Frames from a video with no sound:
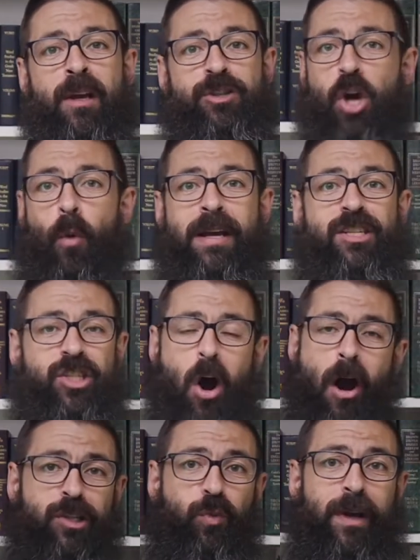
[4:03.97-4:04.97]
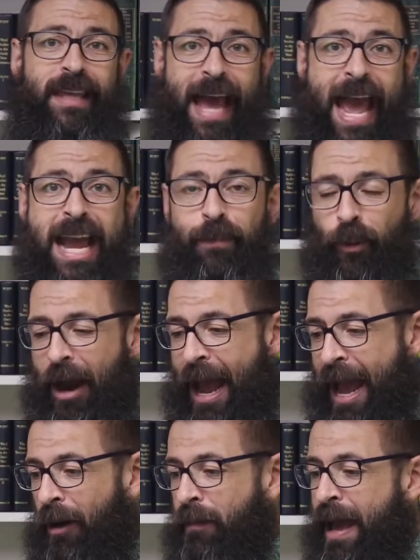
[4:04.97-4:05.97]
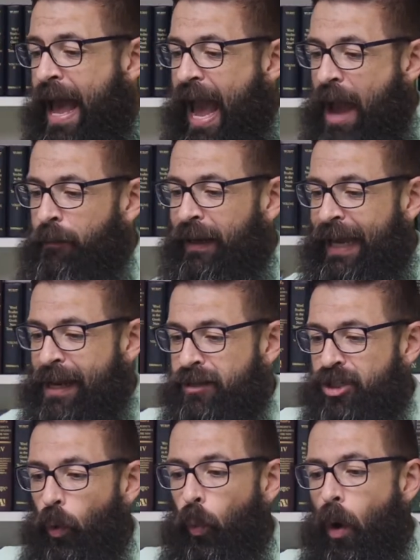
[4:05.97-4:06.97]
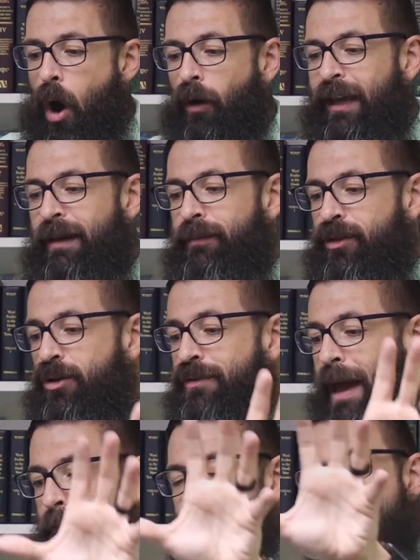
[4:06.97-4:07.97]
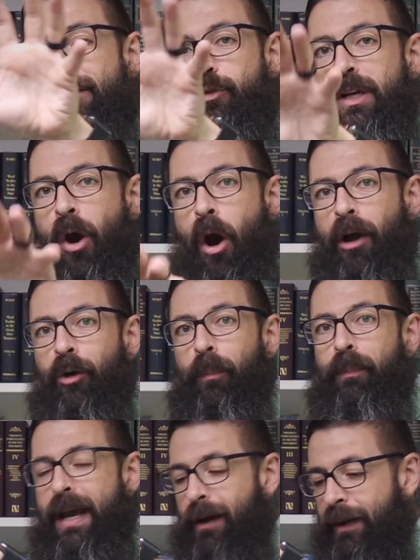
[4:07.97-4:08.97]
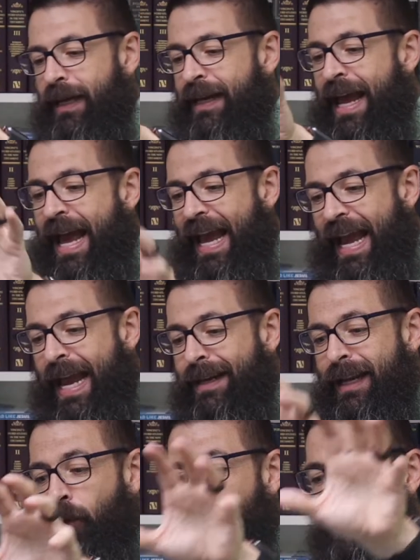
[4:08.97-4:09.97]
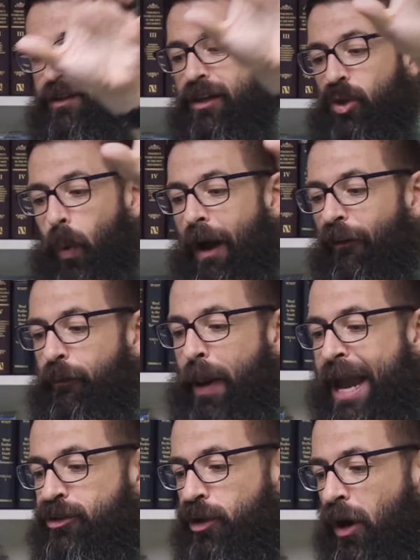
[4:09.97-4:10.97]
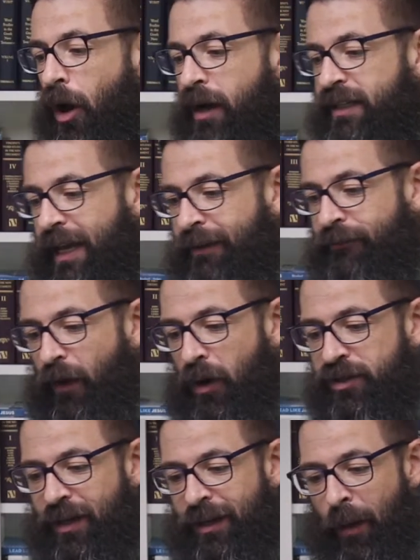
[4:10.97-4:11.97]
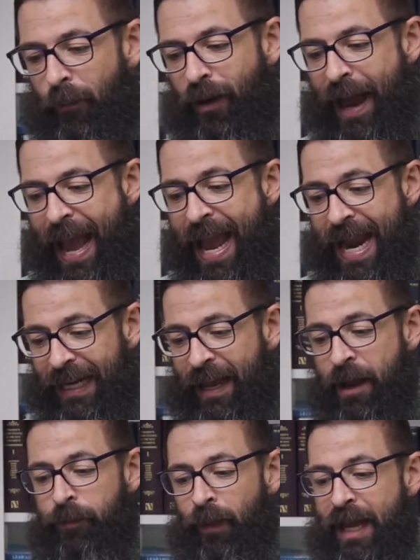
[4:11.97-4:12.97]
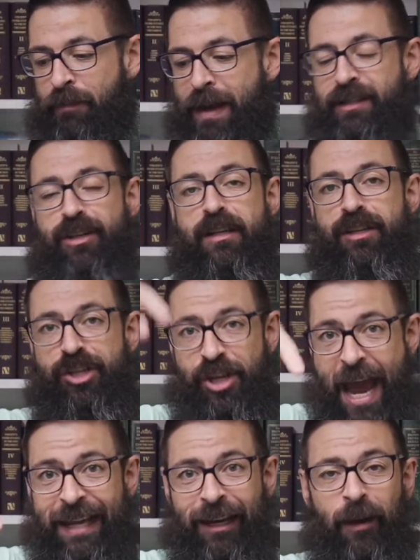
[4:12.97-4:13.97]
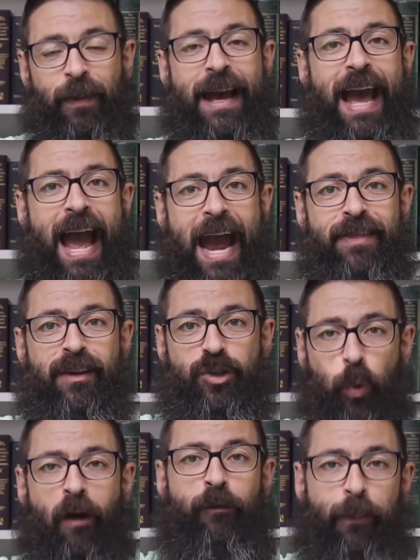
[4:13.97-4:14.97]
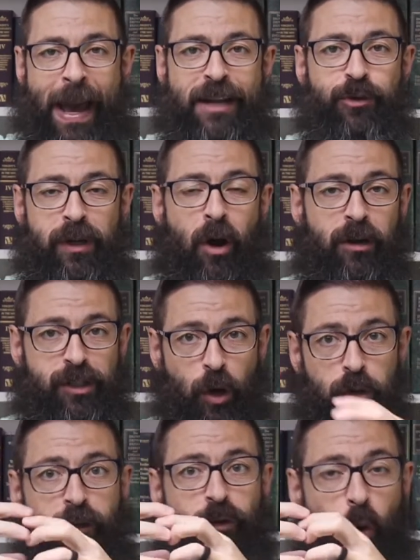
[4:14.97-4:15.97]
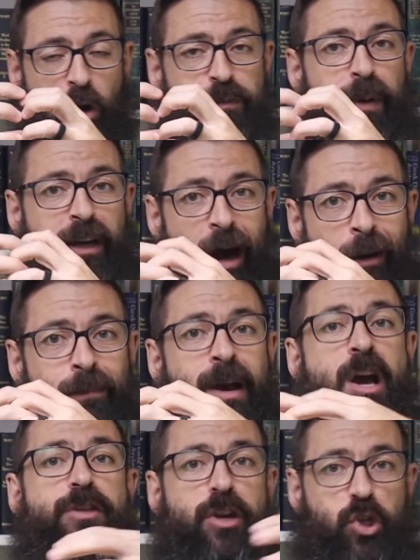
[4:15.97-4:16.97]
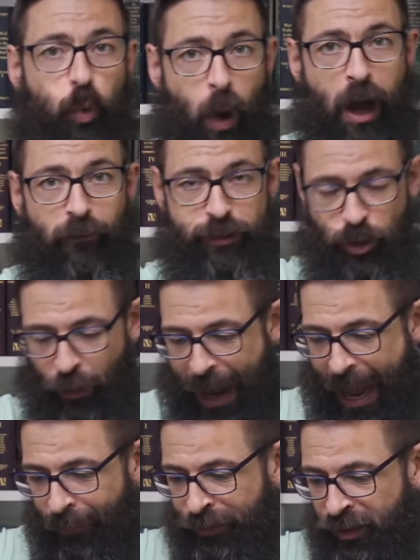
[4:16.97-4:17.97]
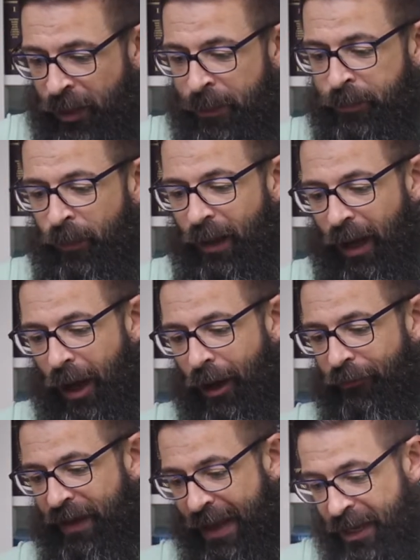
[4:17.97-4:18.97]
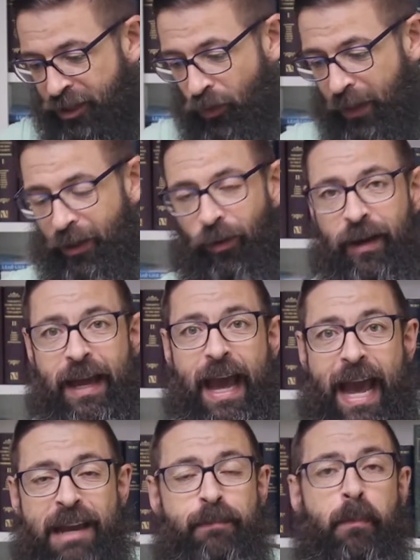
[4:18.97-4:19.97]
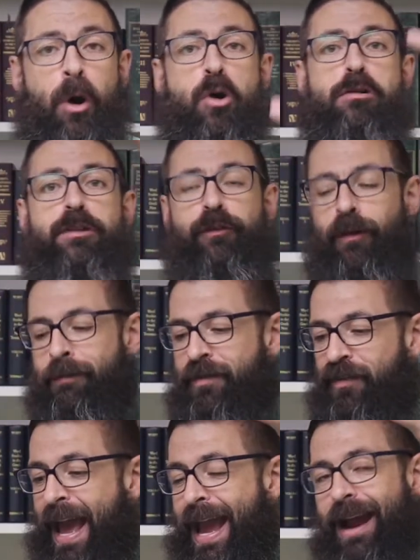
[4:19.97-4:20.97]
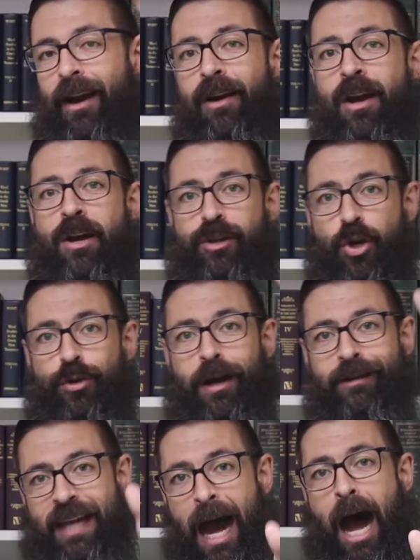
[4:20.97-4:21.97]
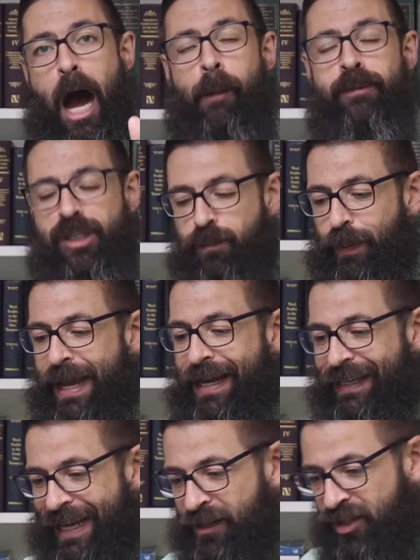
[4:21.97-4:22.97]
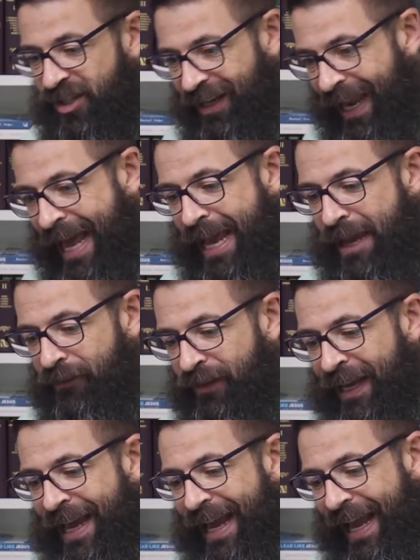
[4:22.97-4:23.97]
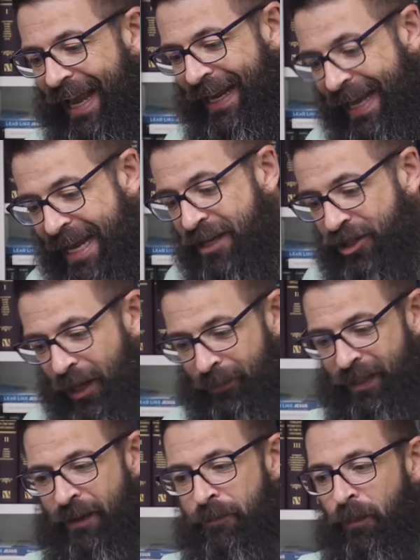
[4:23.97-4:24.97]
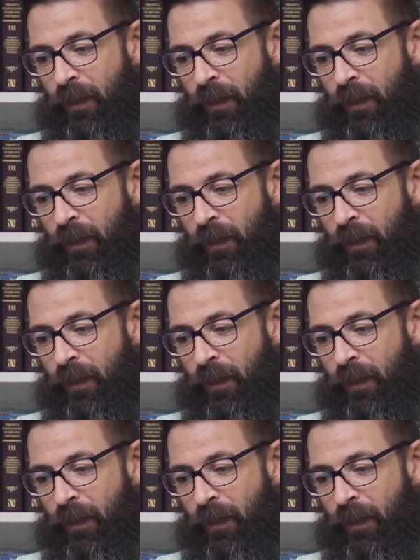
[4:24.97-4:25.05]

So he starts with Abraham and begins to walk him through that patriarchal period, ending with the 12 patriarchs in verse number 8. He mentions Jacob and the 12 patriarchs. Those, of course, become the 12 tribes of Israel. He moves from there to their time spent enslaved in Egypt.